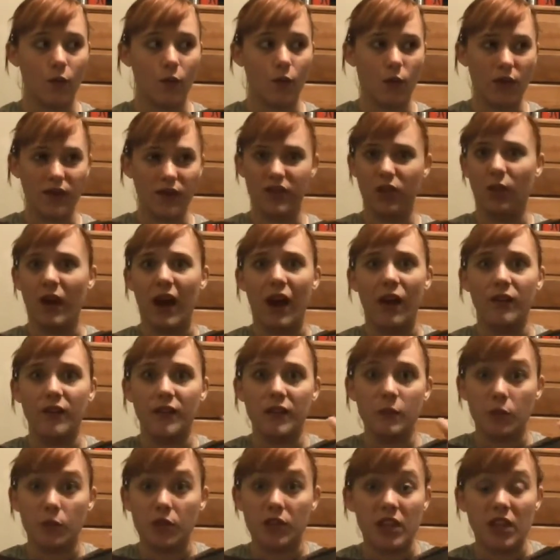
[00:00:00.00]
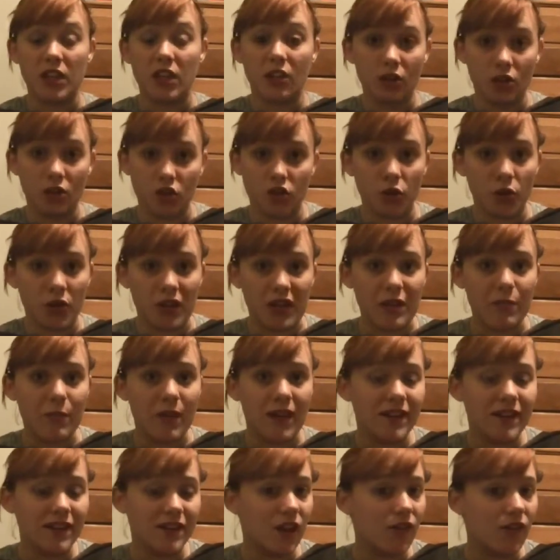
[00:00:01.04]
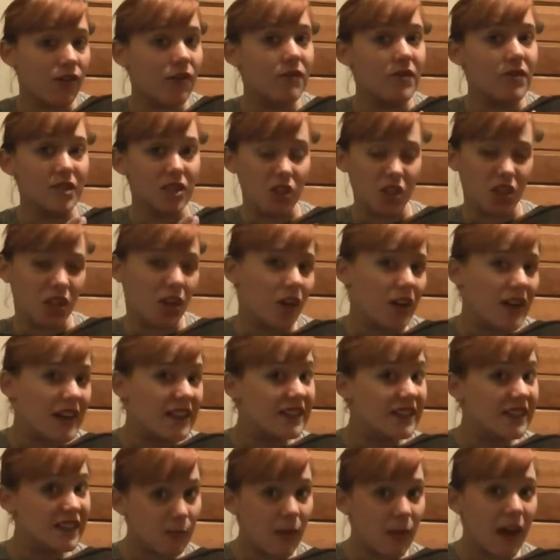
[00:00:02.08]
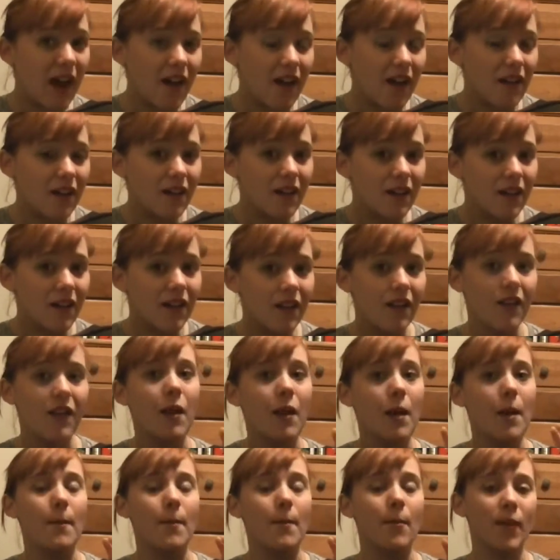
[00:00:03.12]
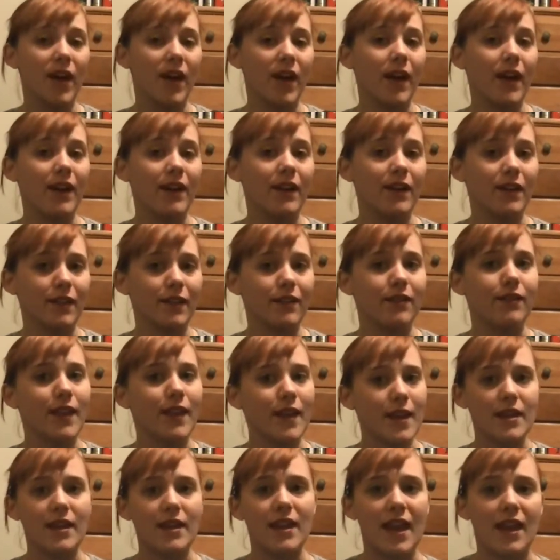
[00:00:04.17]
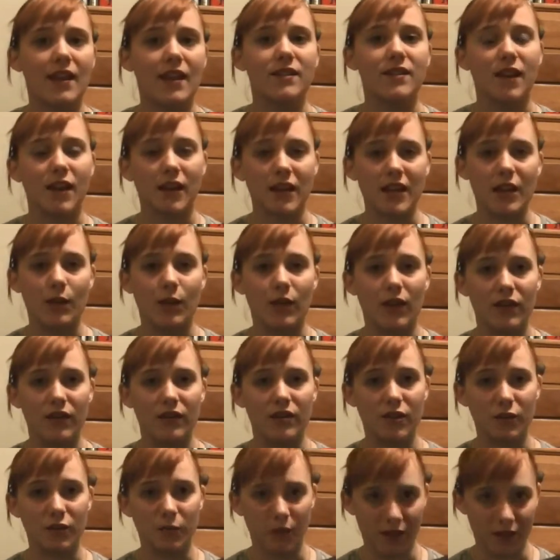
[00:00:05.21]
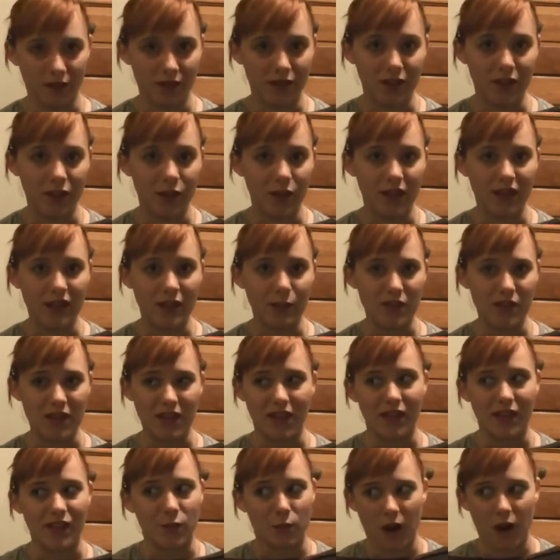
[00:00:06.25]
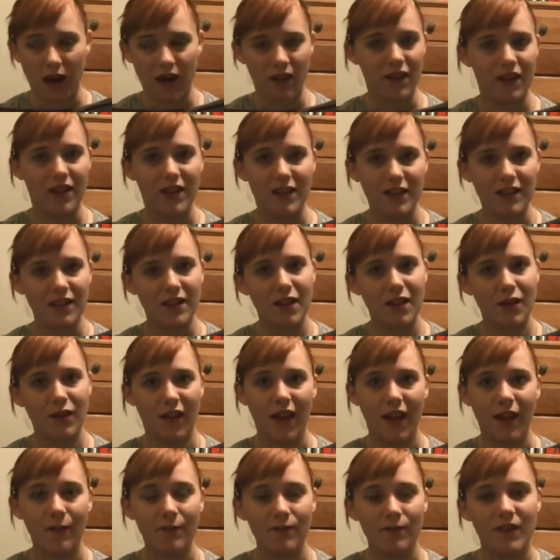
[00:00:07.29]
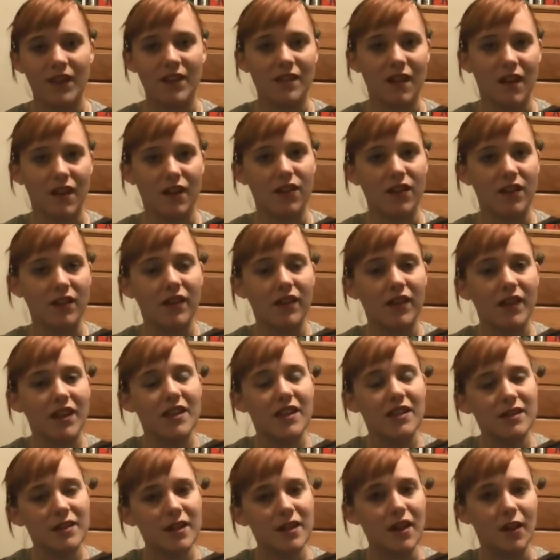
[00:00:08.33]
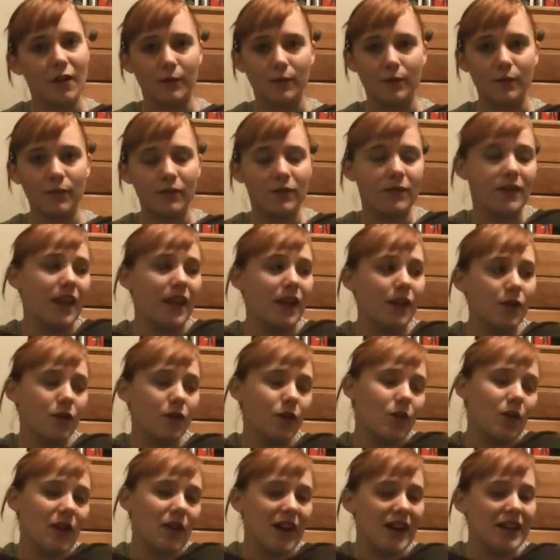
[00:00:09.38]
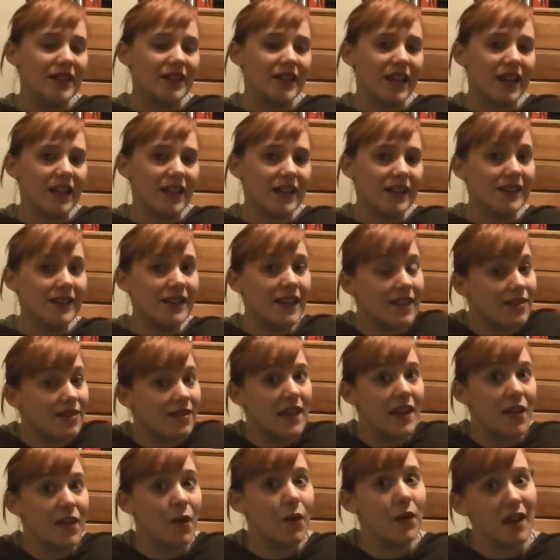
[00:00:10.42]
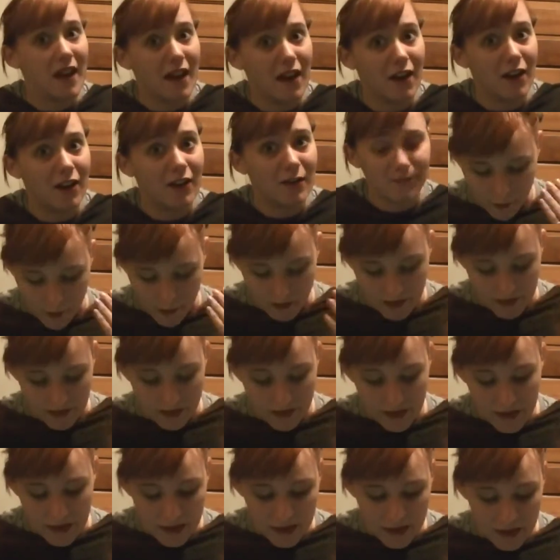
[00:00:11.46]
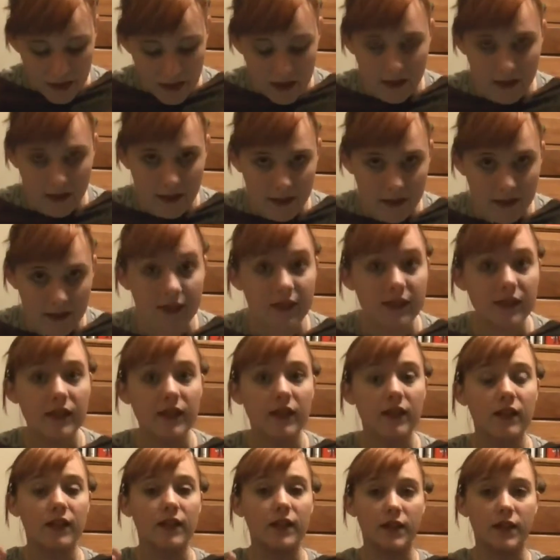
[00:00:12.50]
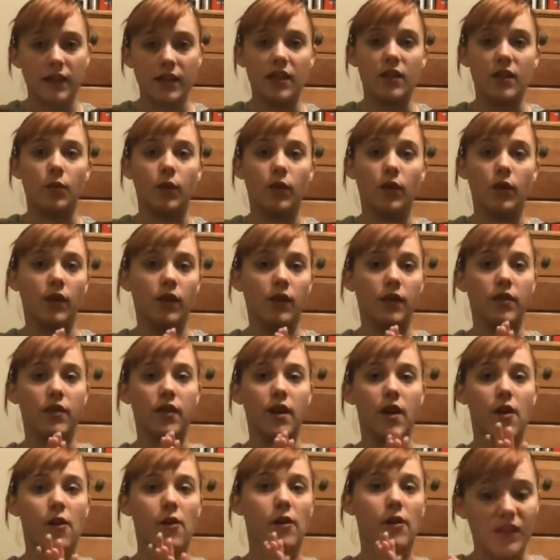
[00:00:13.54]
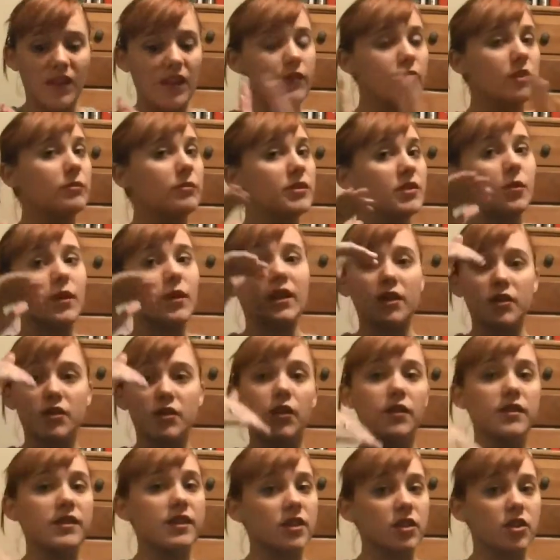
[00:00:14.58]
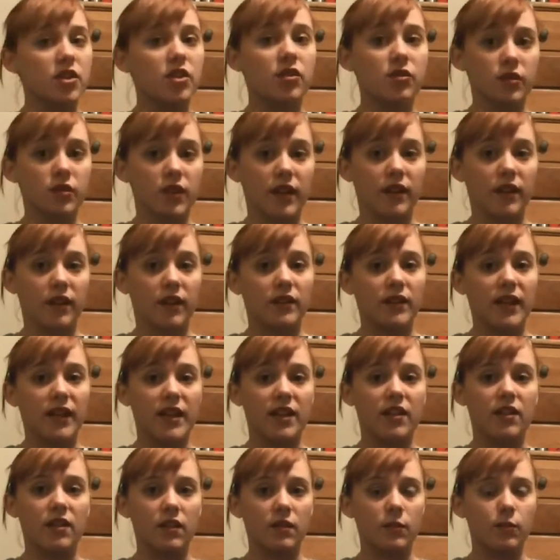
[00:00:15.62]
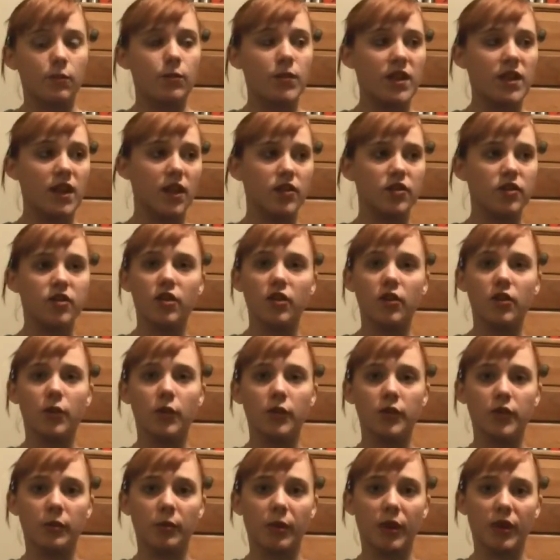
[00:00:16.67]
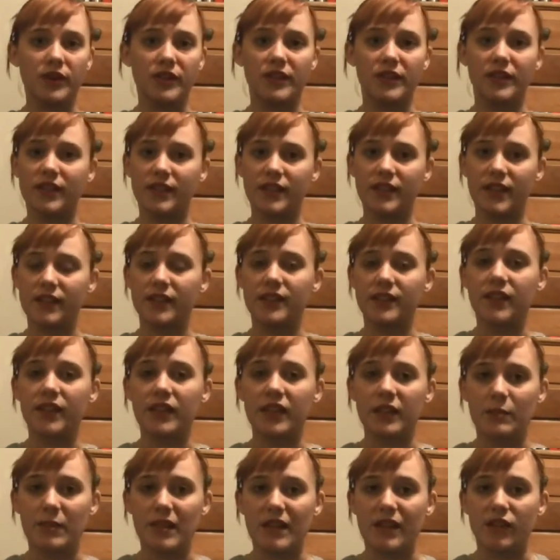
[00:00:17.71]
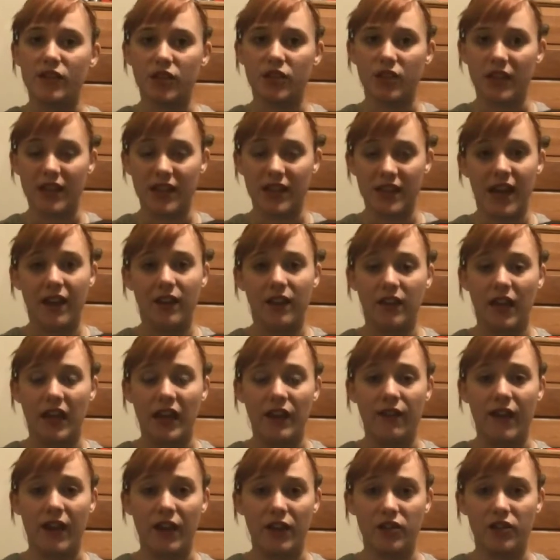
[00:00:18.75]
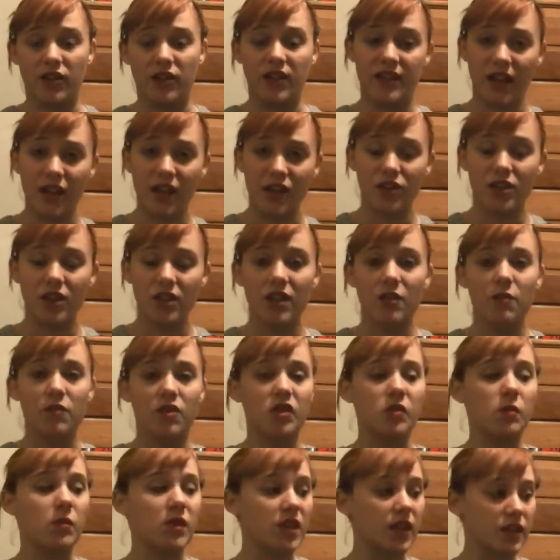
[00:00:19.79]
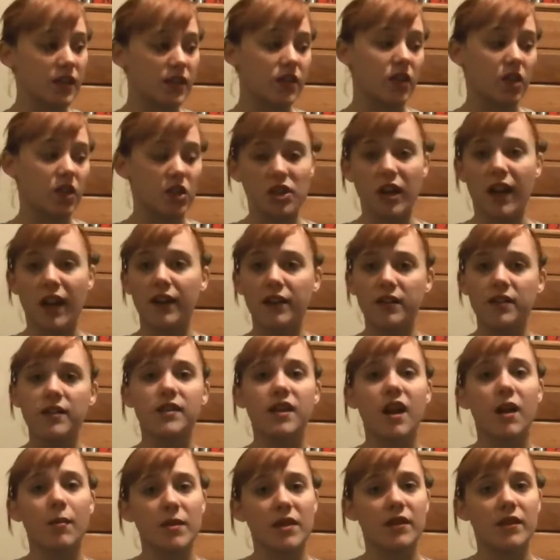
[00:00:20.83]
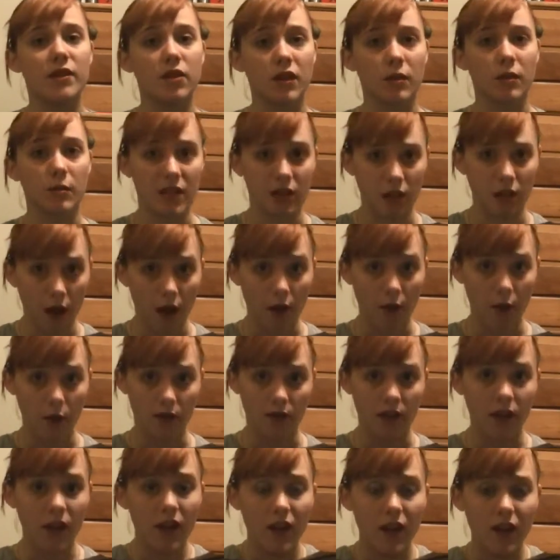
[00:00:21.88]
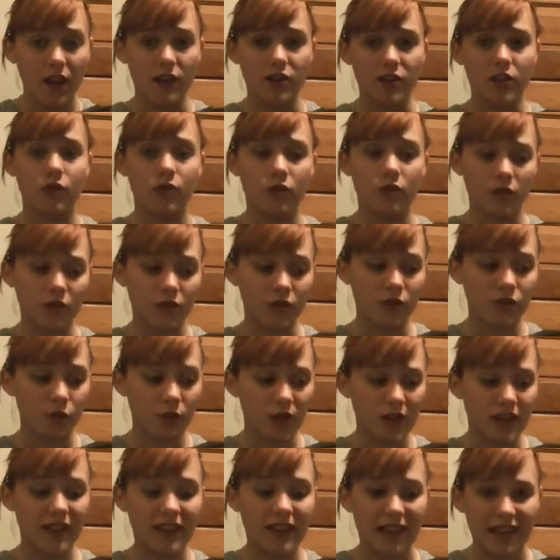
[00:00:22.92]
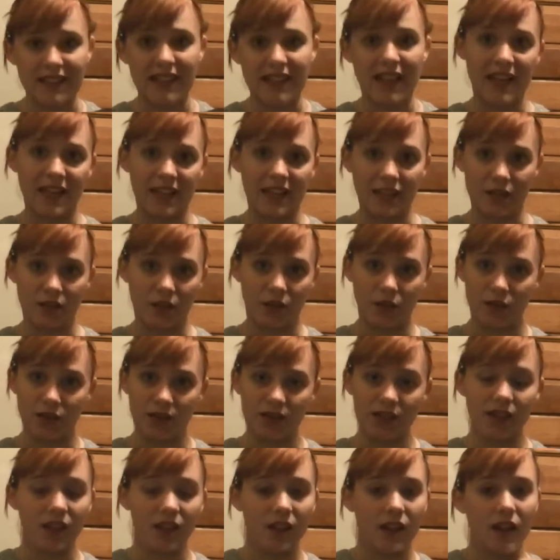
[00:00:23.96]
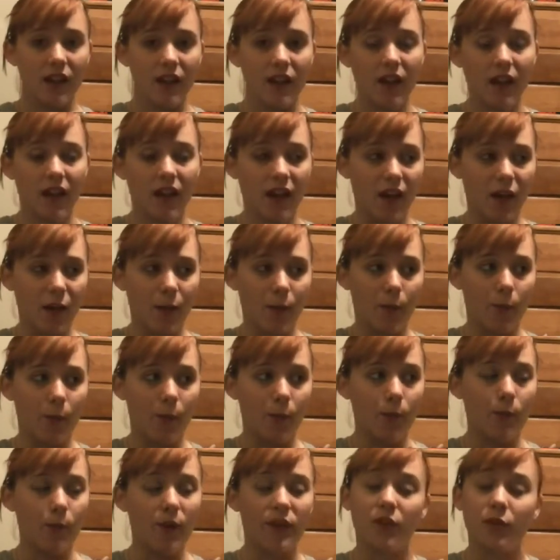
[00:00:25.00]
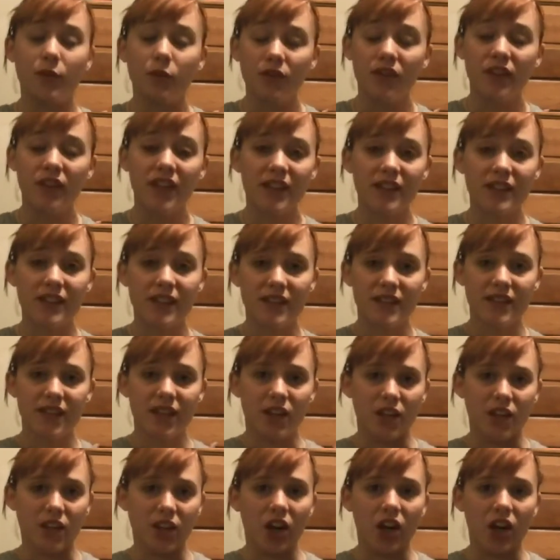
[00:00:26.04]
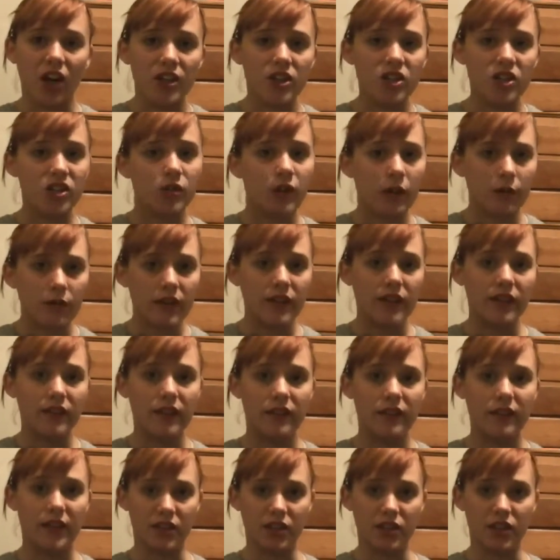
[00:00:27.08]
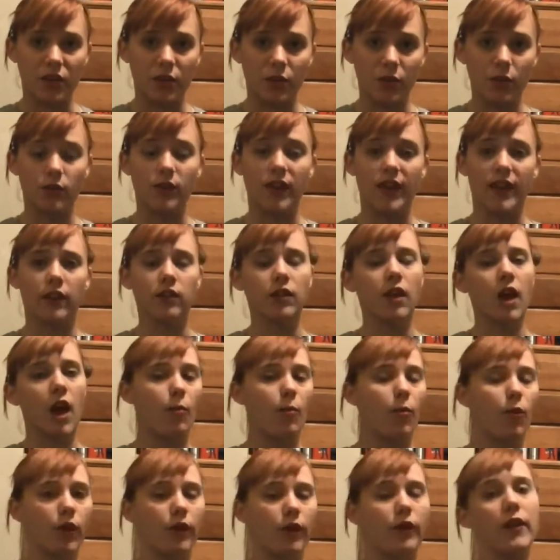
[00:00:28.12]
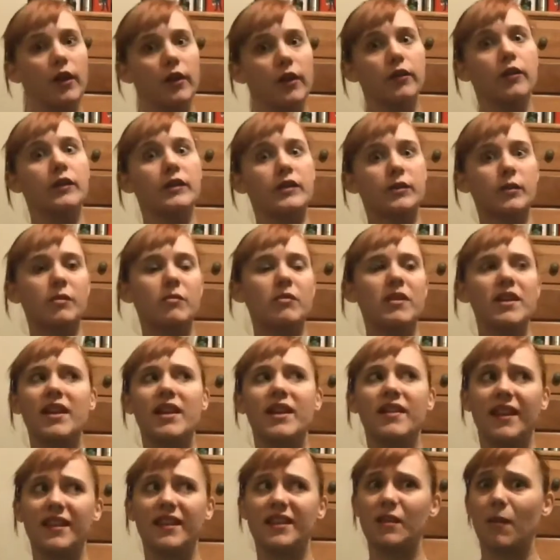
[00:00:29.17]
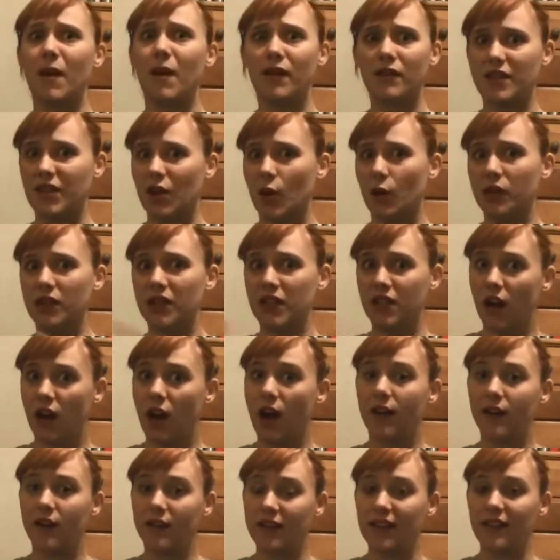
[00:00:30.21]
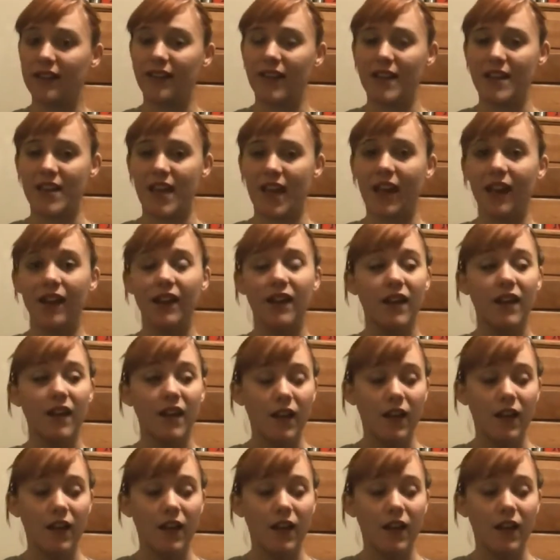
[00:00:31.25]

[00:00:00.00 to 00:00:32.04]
was around this particular tree based off of its urine smell, but they can't tell you what 2 plus 2 is because why do they need to know that? It's not a thing that they need to know. They don't know who Einstein is, they don't care. Everything is equal, though, even between adults and children. Like, because you're an older person doesn't necessarily mean that you're going to get a lot of extra attention, and just because you're a child does not mean that you're going to be coddled. The children are treated like tiny adults. Um, but the cool thing is, is they're encouraged through everything that they do, like a lot more than adults would be, and that's about the only coddling they get.